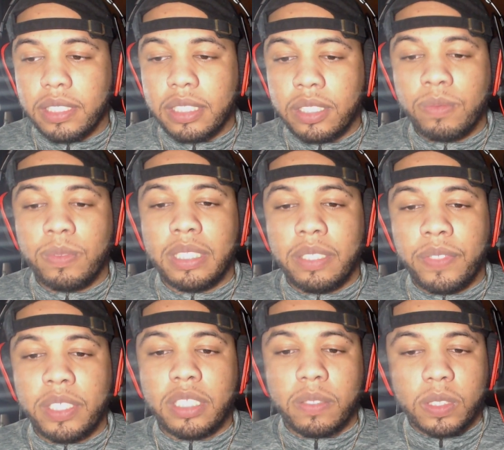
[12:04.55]
This is when
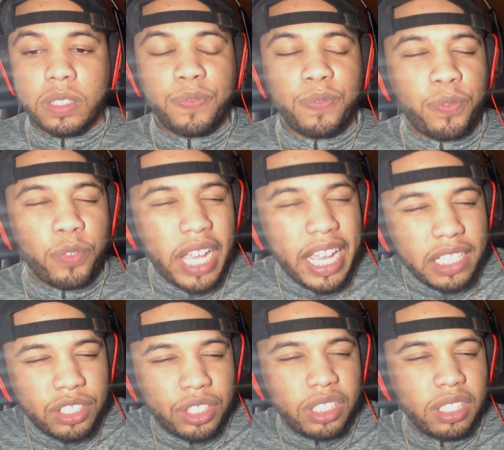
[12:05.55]
Division was
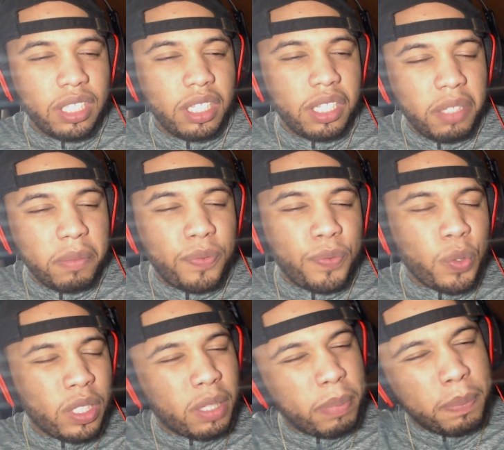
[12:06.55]
fresh, before
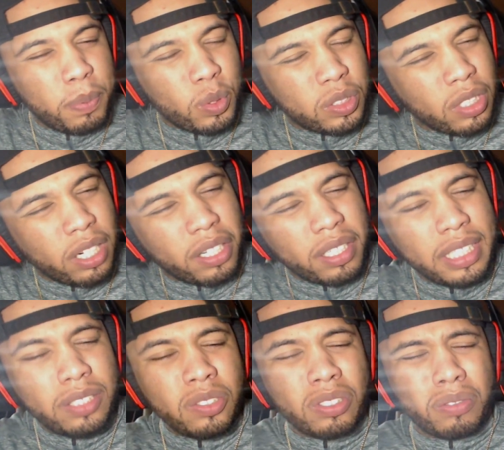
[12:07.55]
the people started.
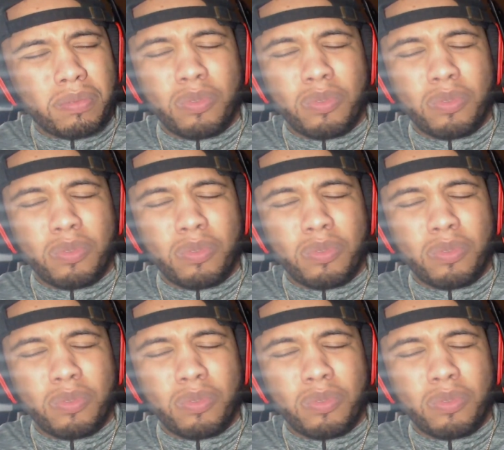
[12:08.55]
This was